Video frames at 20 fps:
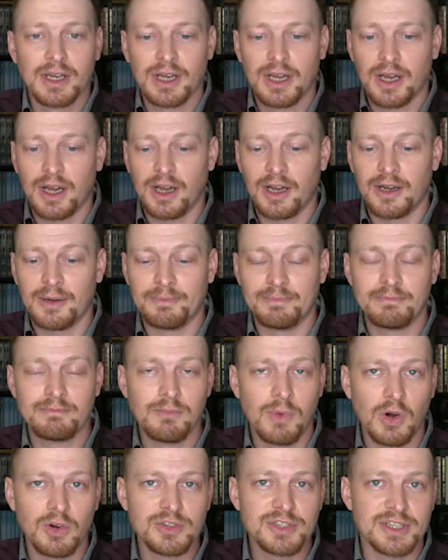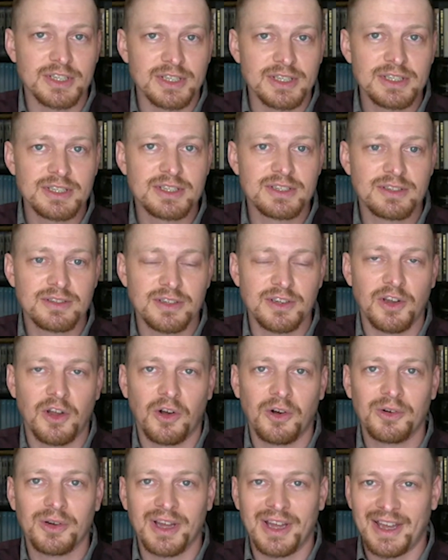Moses,
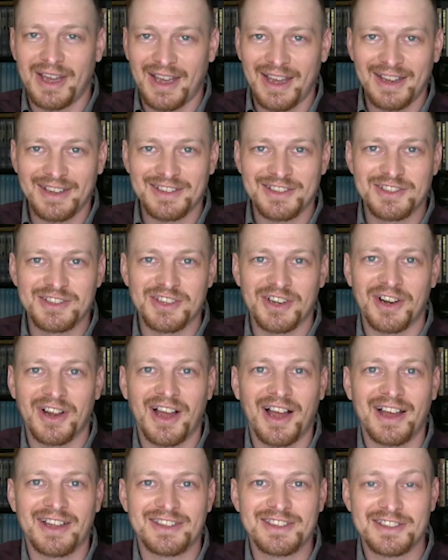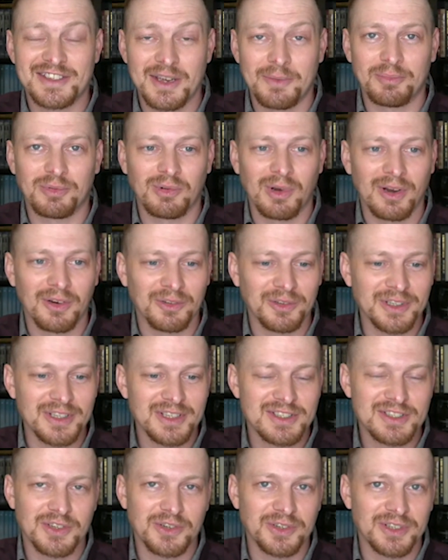had tzara'at temporarily.
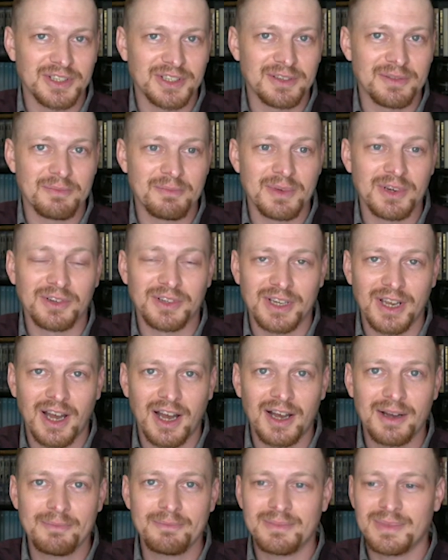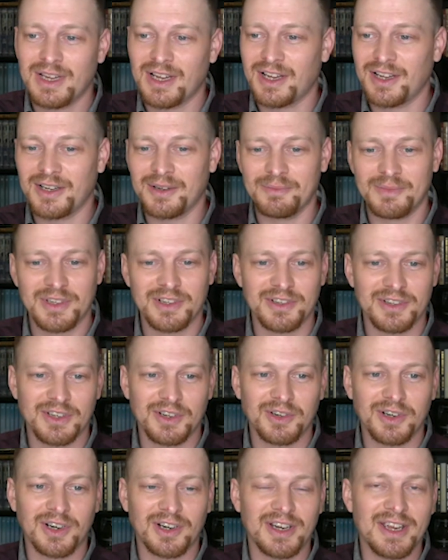So did Miriam.
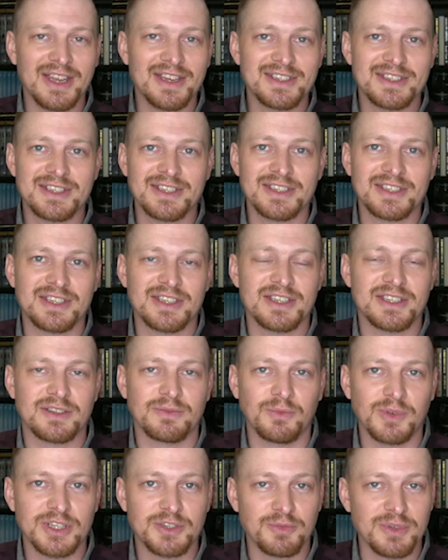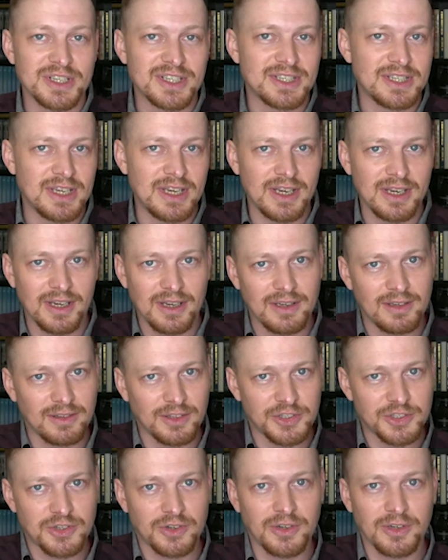There are instances in which we see
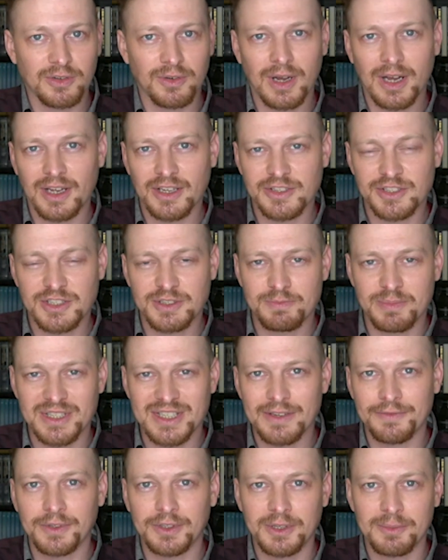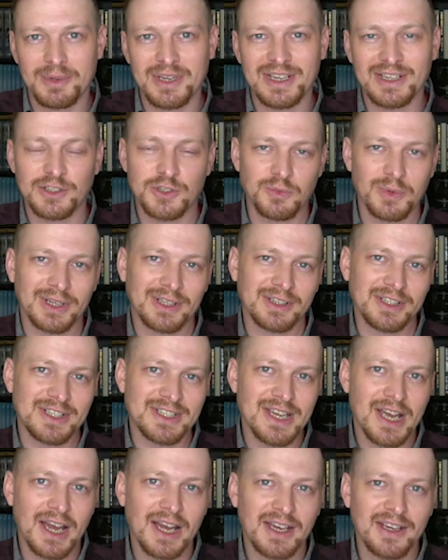lashon hara specifically being directly
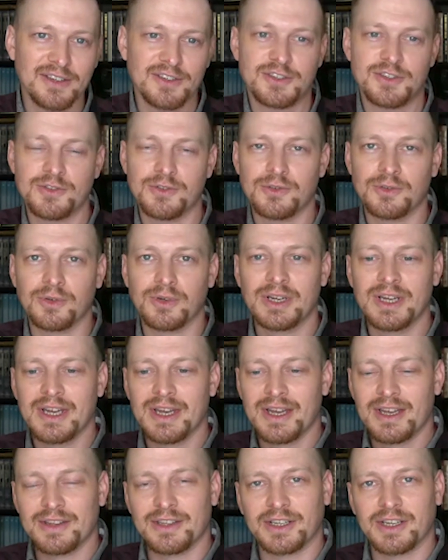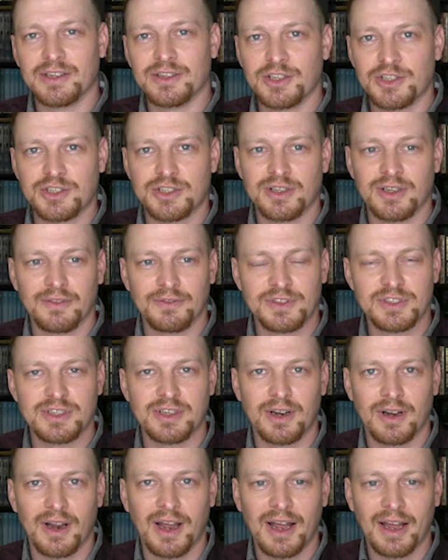tied to the condition of
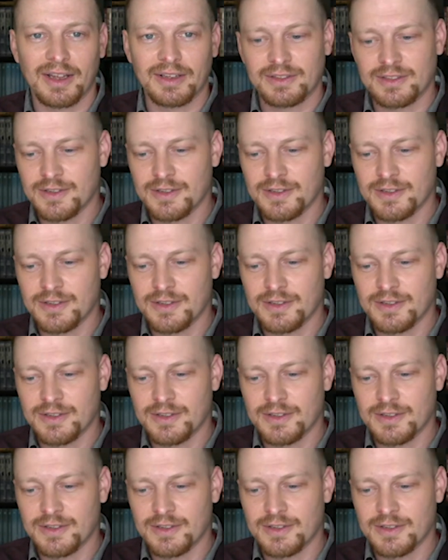tzara'at.